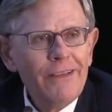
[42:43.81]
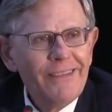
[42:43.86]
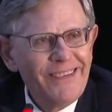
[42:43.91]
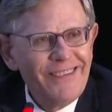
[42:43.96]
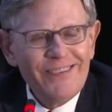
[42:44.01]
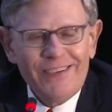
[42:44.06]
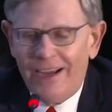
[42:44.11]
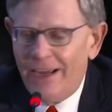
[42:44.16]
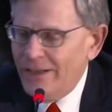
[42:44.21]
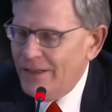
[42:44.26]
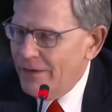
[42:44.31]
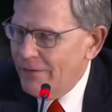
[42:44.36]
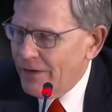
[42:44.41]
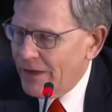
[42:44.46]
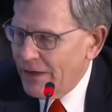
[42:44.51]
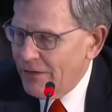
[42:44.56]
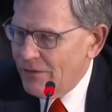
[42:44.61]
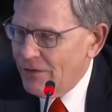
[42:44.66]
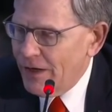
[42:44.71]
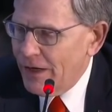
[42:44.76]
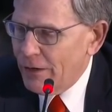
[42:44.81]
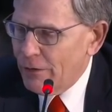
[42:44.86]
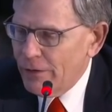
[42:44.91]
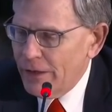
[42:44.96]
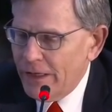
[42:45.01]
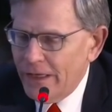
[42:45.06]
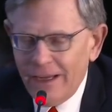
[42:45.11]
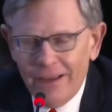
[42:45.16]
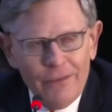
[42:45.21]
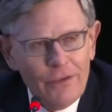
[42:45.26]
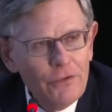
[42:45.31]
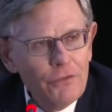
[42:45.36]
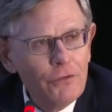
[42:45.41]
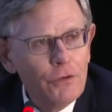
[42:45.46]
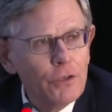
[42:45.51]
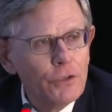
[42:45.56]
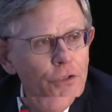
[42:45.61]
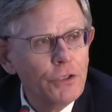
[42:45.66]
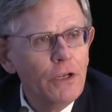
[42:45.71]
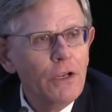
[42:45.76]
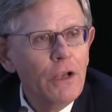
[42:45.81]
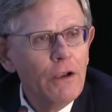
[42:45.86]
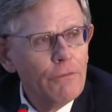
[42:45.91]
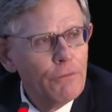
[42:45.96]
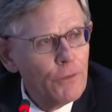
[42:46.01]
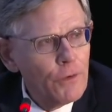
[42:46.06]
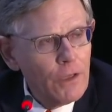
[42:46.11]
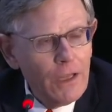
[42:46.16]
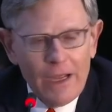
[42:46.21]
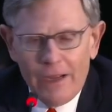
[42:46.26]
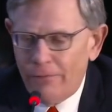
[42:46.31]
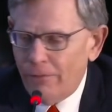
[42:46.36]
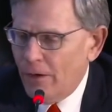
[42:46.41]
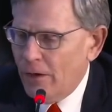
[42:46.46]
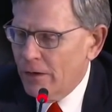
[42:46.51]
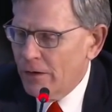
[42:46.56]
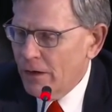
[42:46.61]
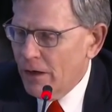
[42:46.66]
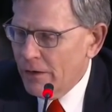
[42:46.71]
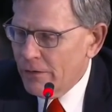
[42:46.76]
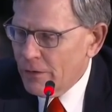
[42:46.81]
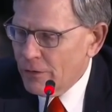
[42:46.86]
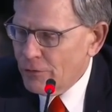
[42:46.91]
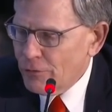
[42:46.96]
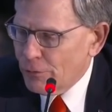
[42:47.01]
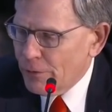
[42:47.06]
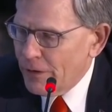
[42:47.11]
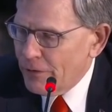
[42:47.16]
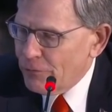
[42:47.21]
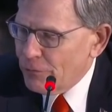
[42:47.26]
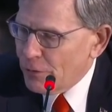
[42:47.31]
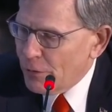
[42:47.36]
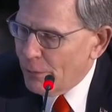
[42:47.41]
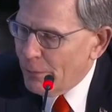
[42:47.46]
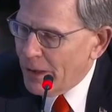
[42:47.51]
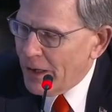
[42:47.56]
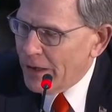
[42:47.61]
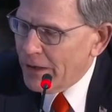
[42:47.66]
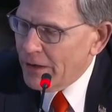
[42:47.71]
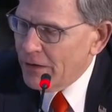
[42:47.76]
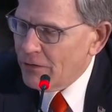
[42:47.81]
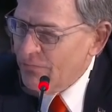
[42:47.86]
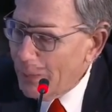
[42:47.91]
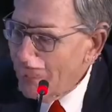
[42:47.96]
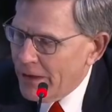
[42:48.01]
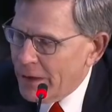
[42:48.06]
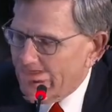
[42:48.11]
the scientific integrity in the search for life on other terrestrial bodies.